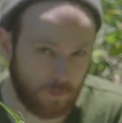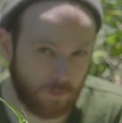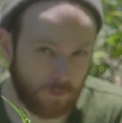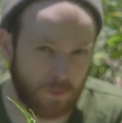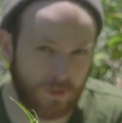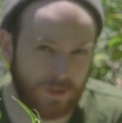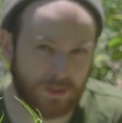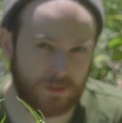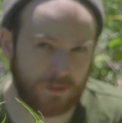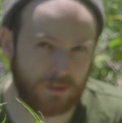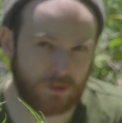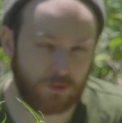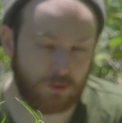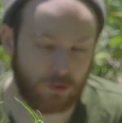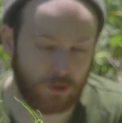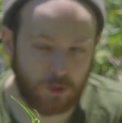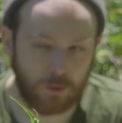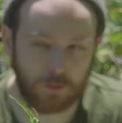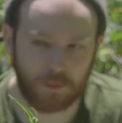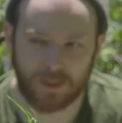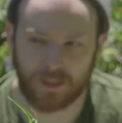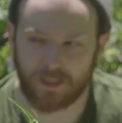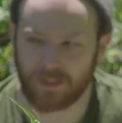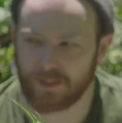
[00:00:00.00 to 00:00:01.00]
When you
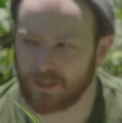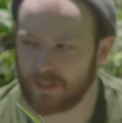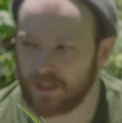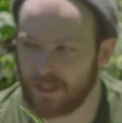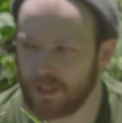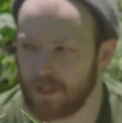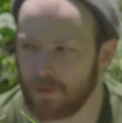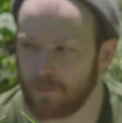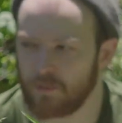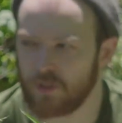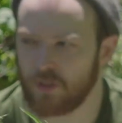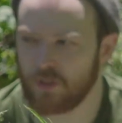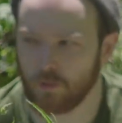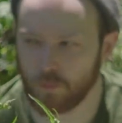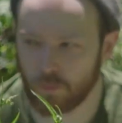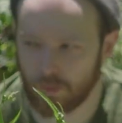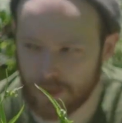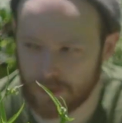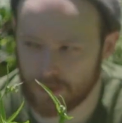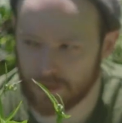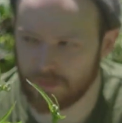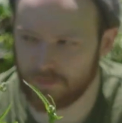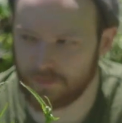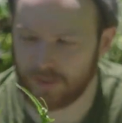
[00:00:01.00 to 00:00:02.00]
do play the game, you
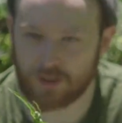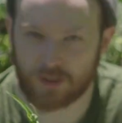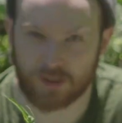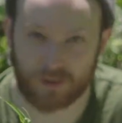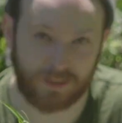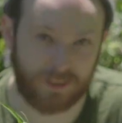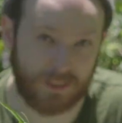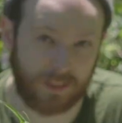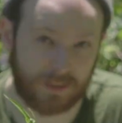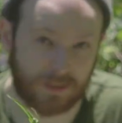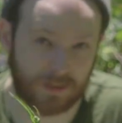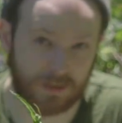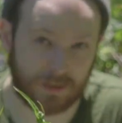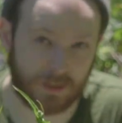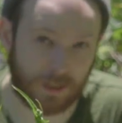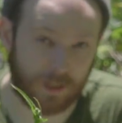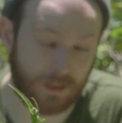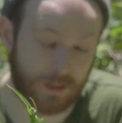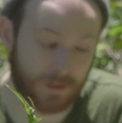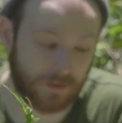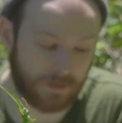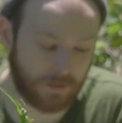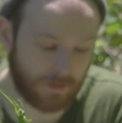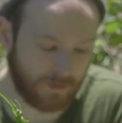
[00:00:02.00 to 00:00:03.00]
will eventually get
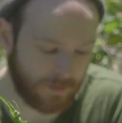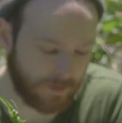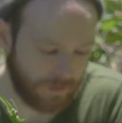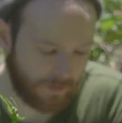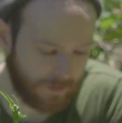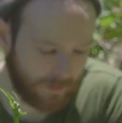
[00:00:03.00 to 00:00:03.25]
stuck.